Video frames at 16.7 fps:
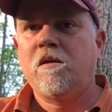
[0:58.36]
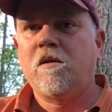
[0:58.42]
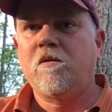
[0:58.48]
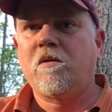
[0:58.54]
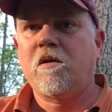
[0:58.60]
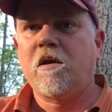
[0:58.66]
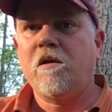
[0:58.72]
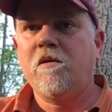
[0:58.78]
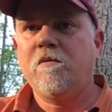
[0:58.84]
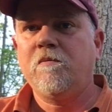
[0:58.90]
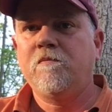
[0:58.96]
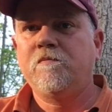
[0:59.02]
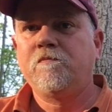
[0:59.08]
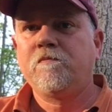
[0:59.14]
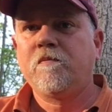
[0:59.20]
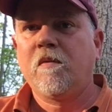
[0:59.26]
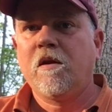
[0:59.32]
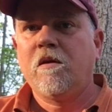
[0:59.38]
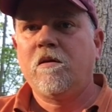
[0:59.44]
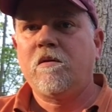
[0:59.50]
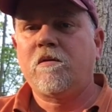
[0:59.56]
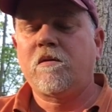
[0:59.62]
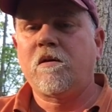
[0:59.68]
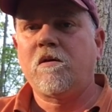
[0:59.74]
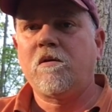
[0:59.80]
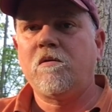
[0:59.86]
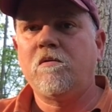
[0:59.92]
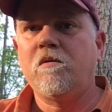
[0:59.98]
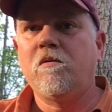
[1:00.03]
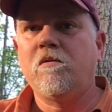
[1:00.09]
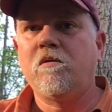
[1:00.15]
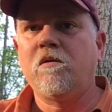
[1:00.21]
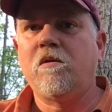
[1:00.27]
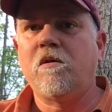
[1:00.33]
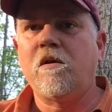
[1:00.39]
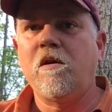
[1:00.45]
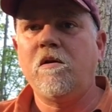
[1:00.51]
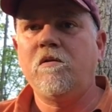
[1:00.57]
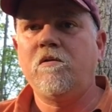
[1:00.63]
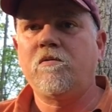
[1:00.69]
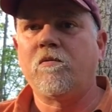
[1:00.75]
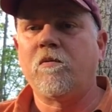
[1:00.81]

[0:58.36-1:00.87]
Okay, so the notes